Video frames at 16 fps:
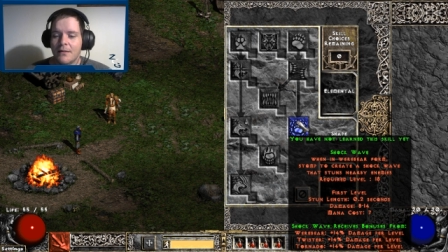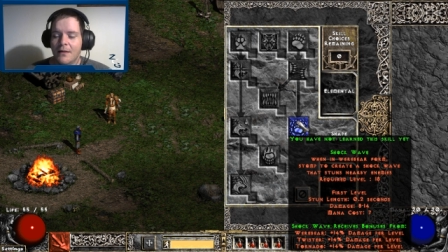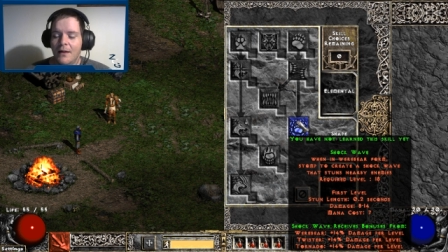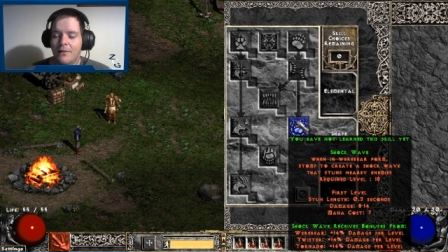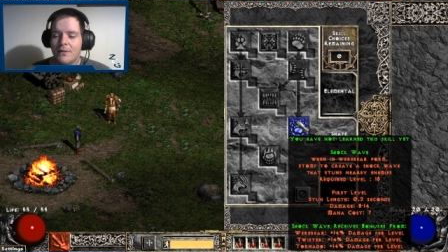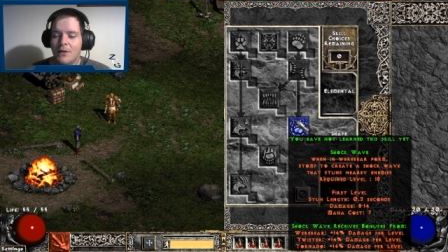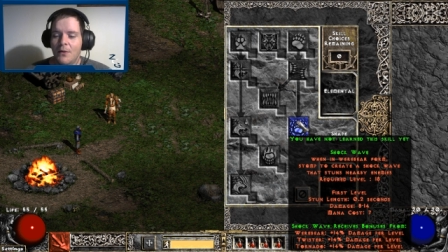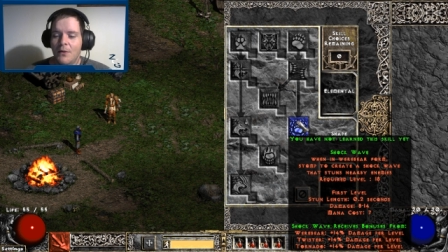
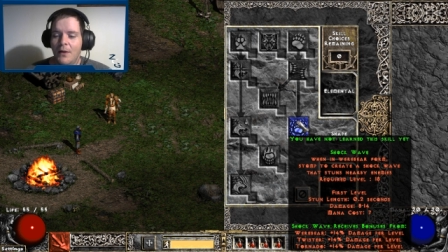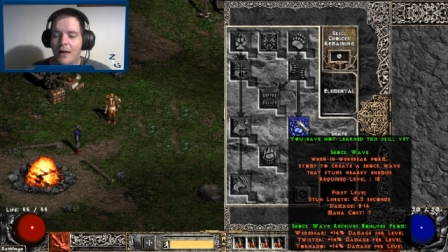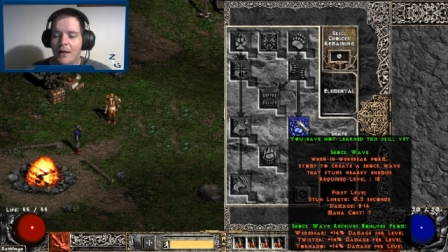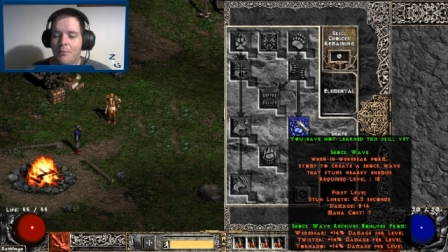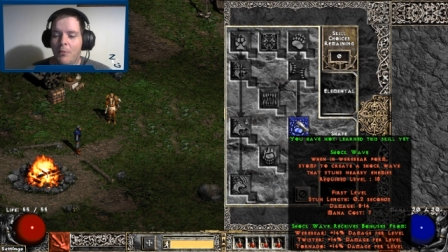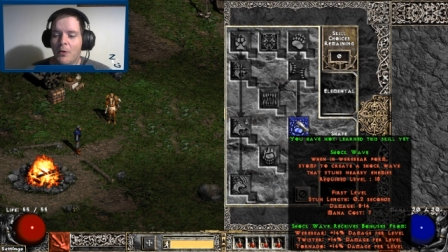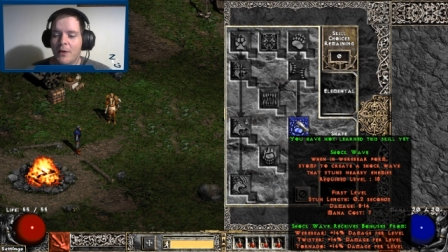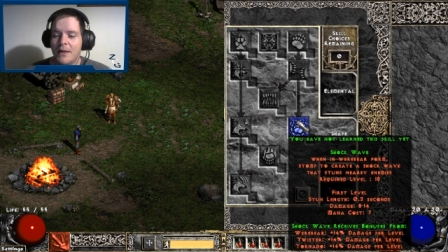gives you a
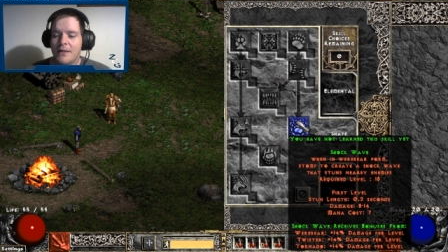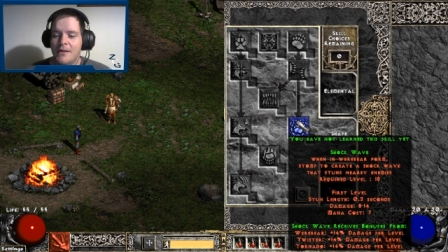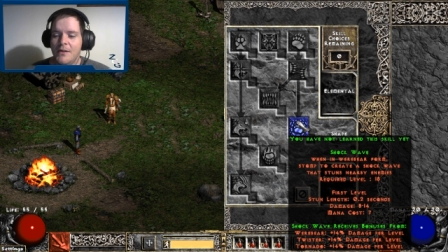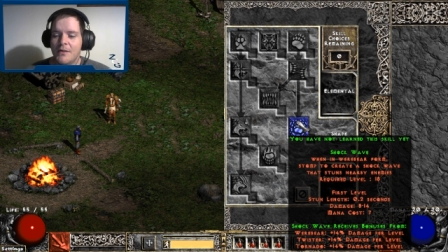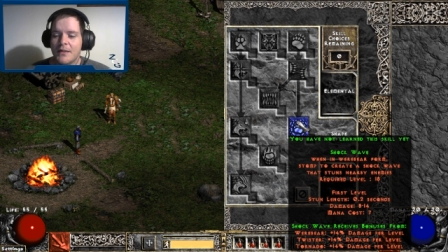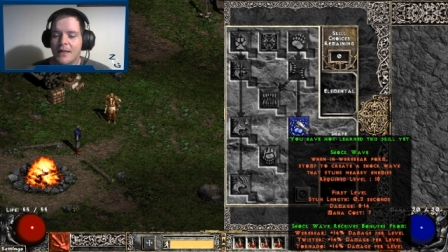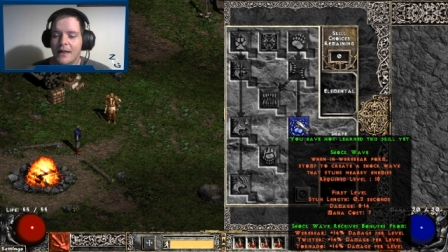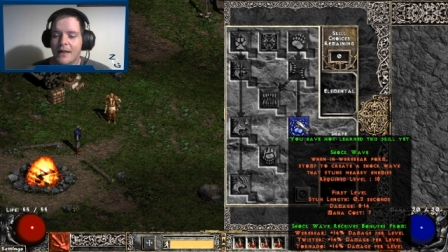
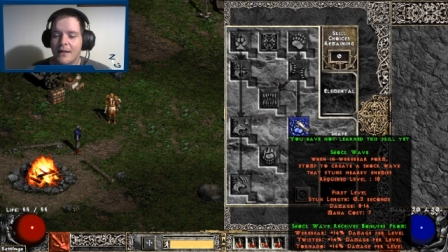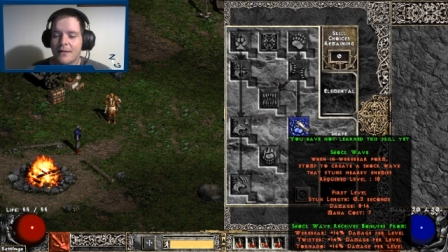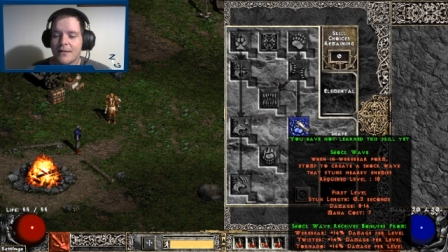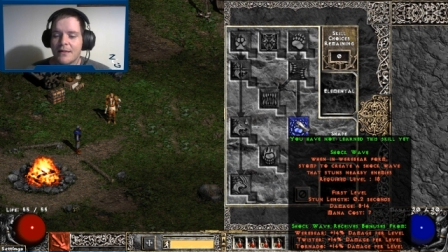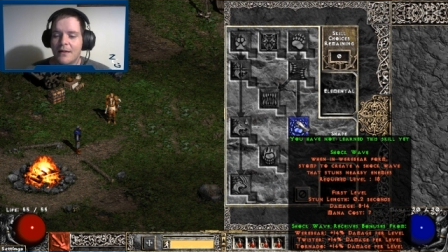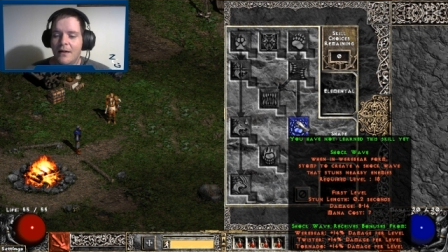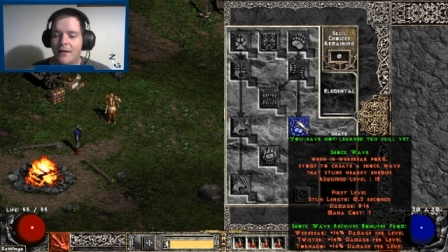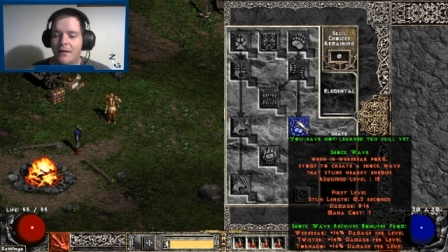0.2 second
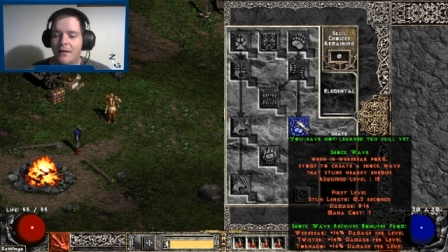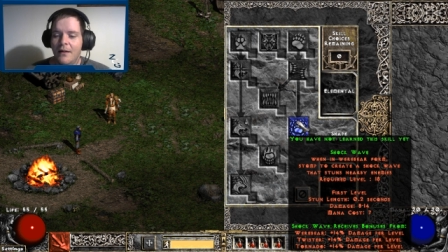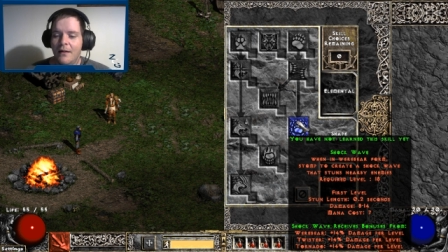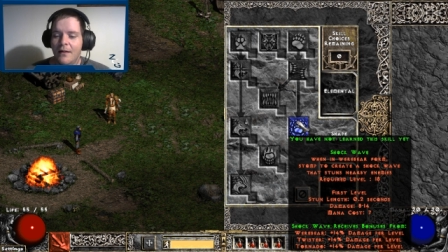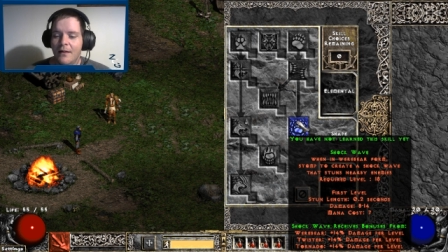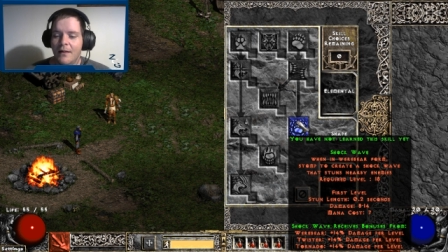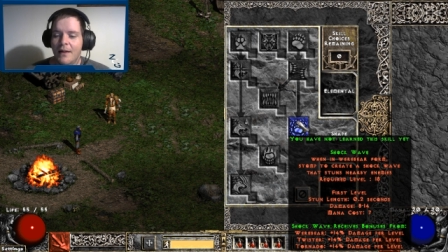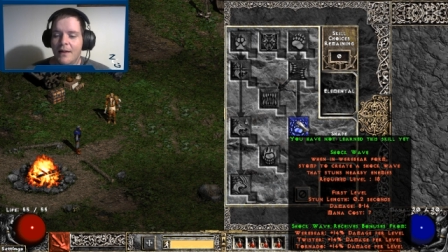stun
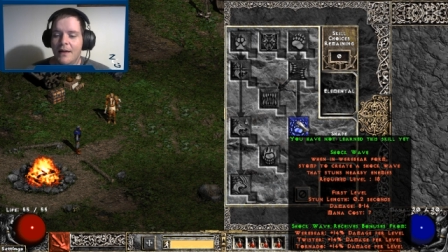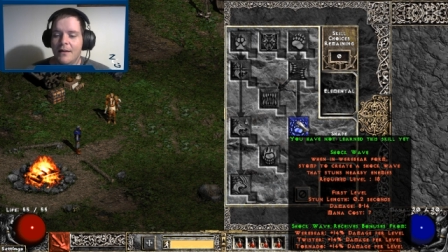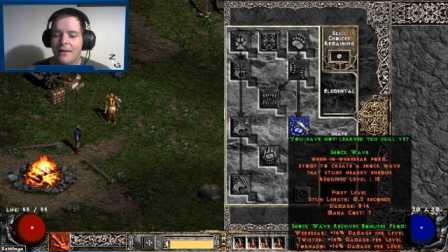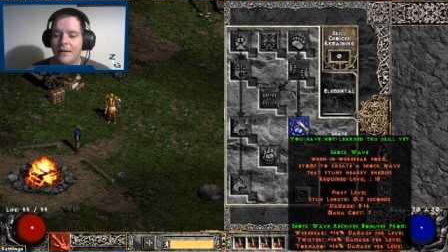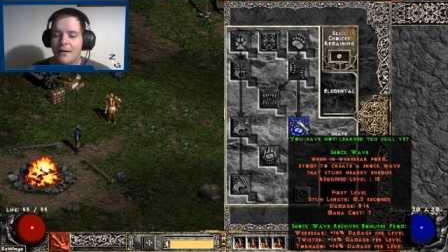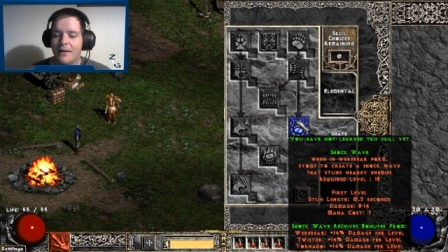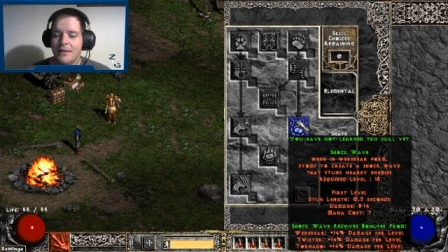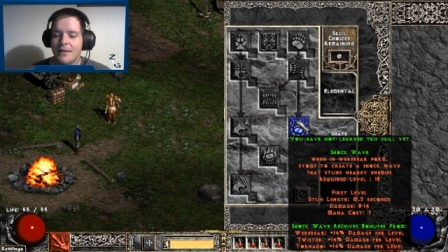and then
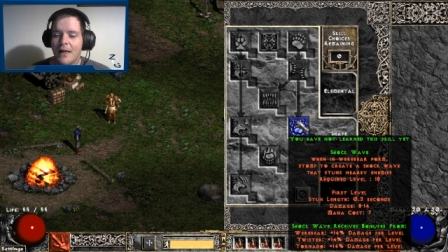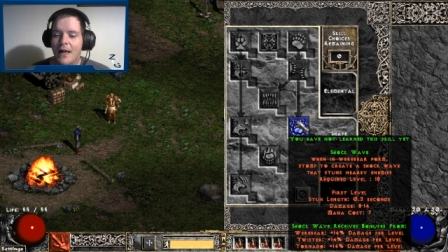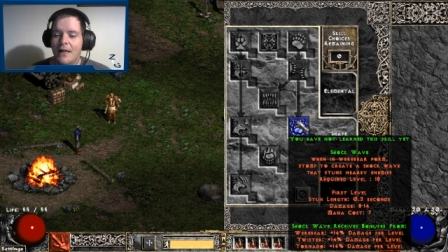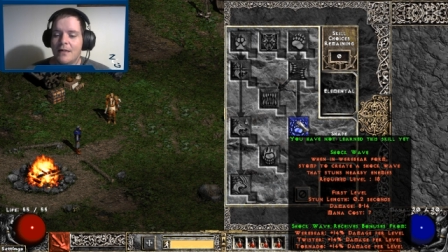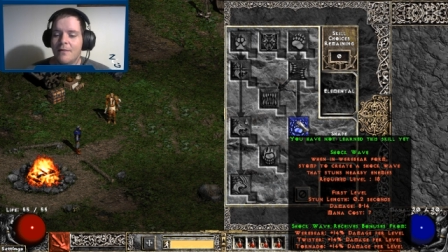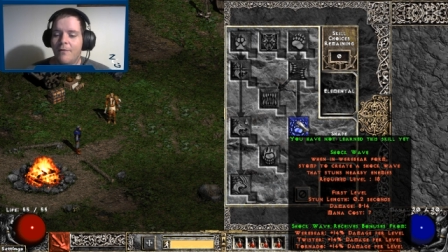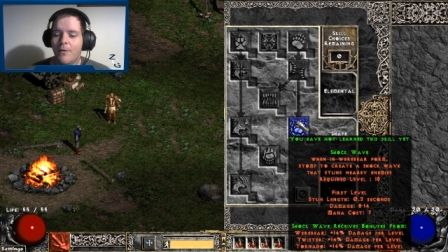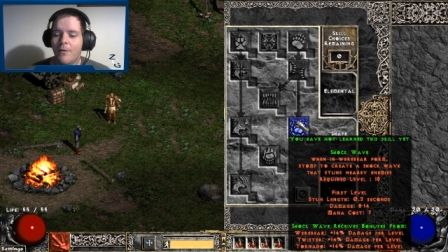does
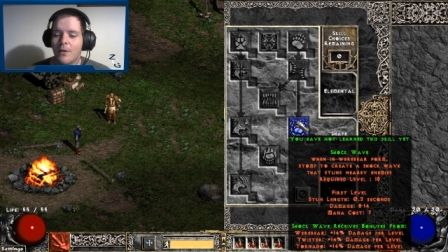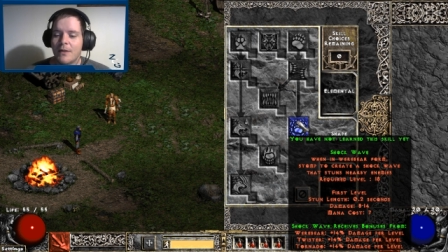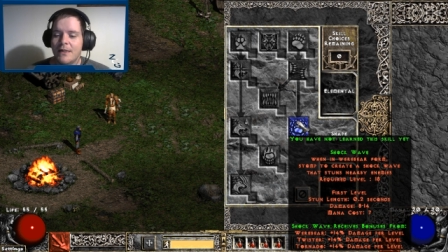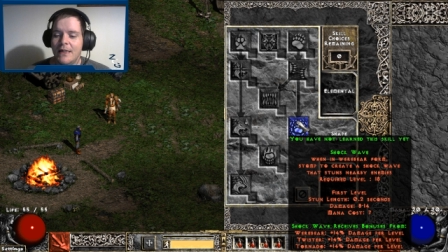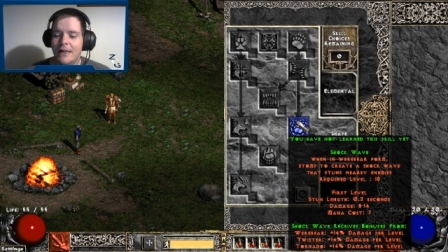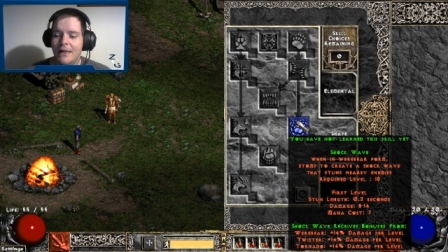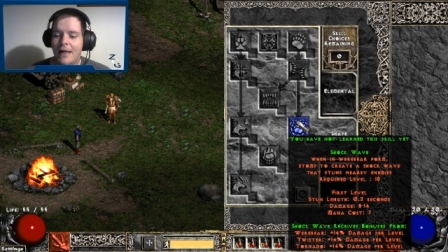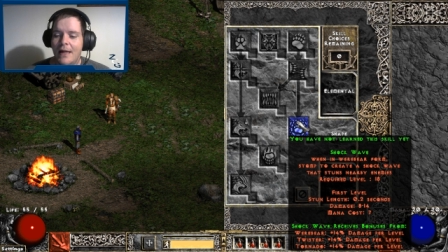8 to
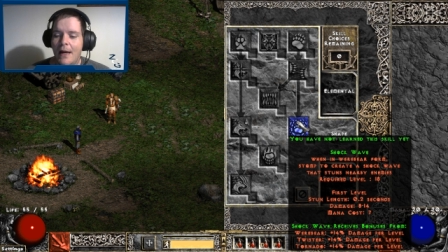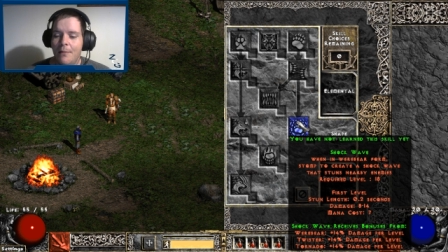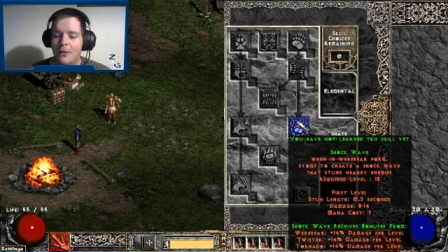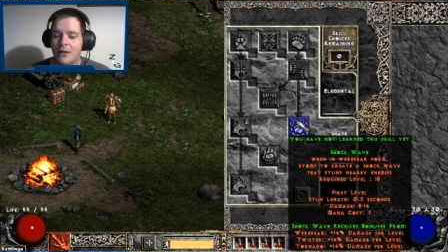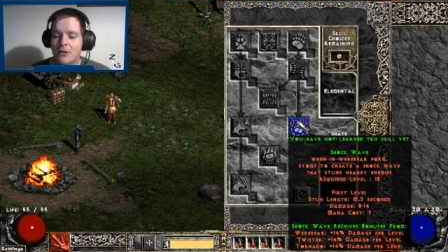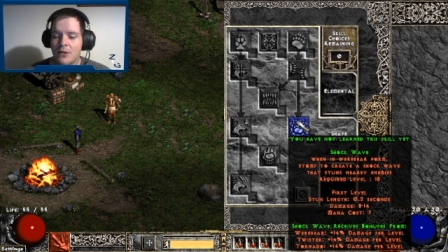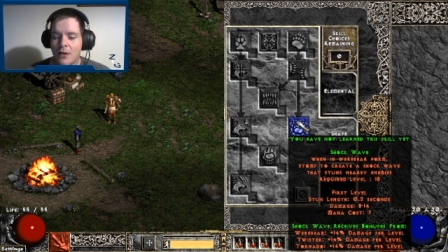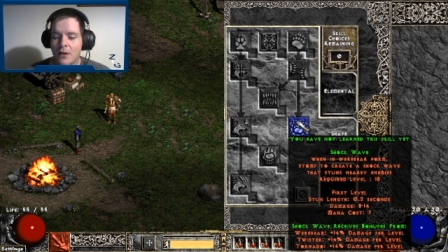14
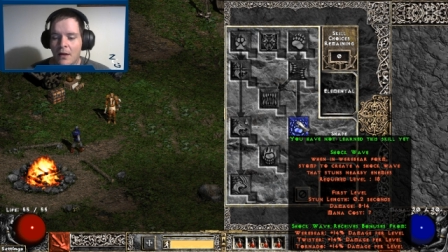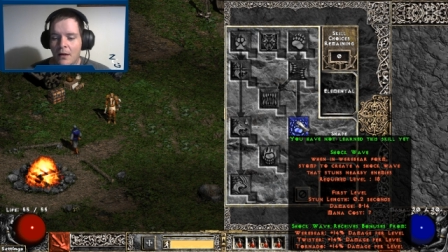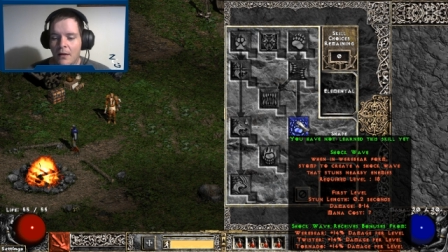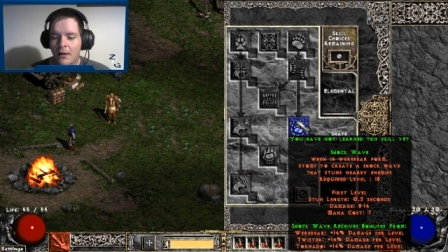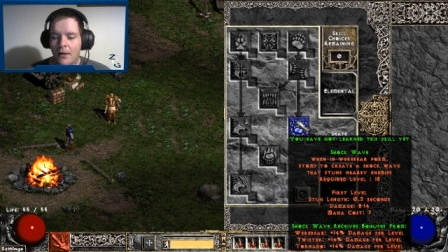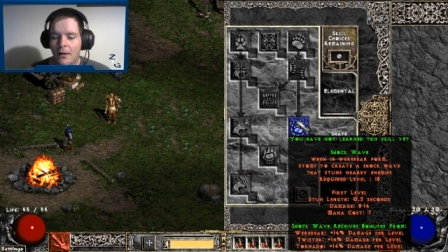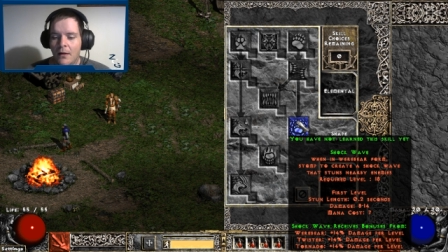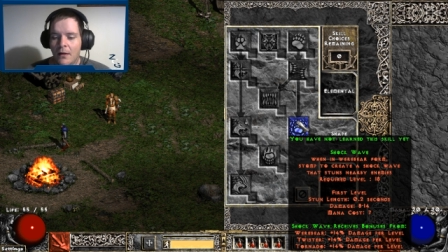damage
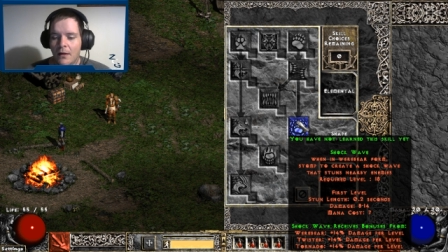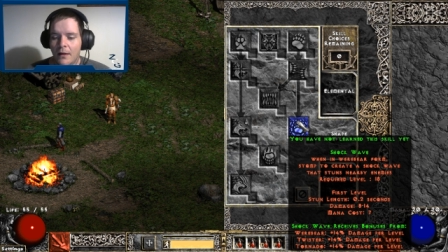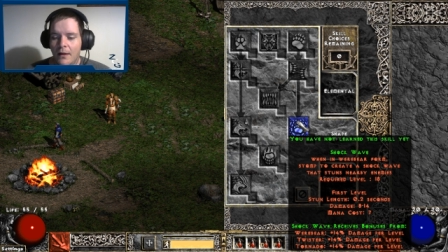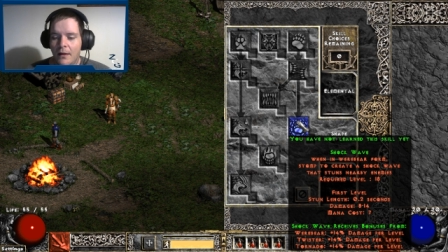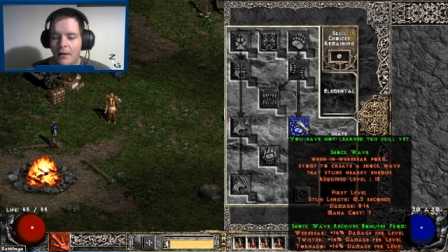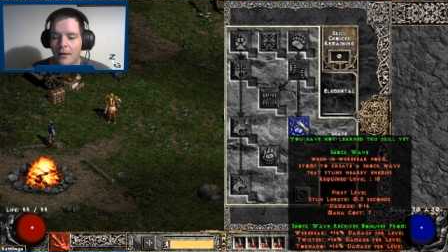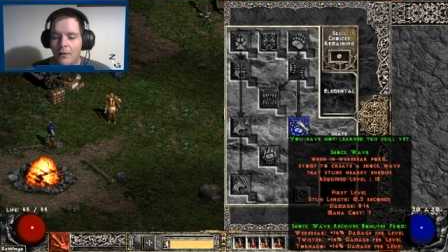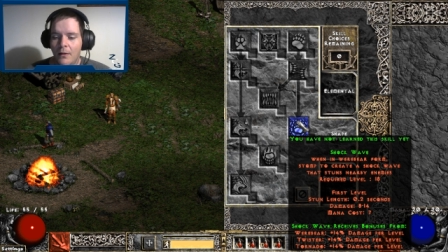
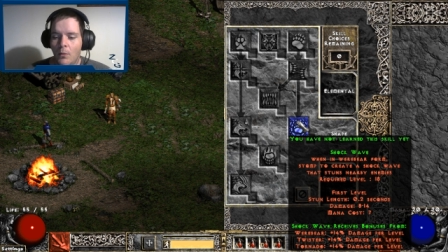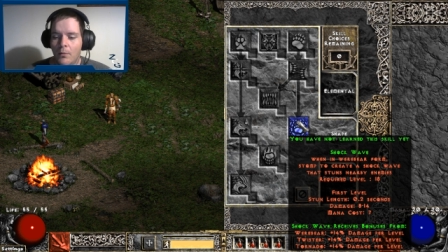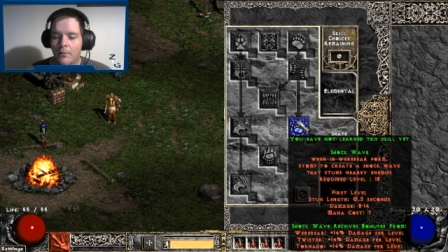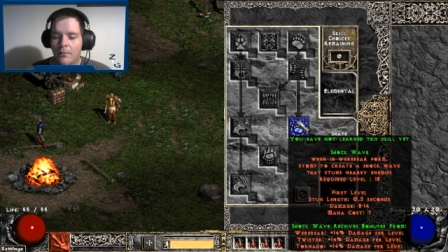and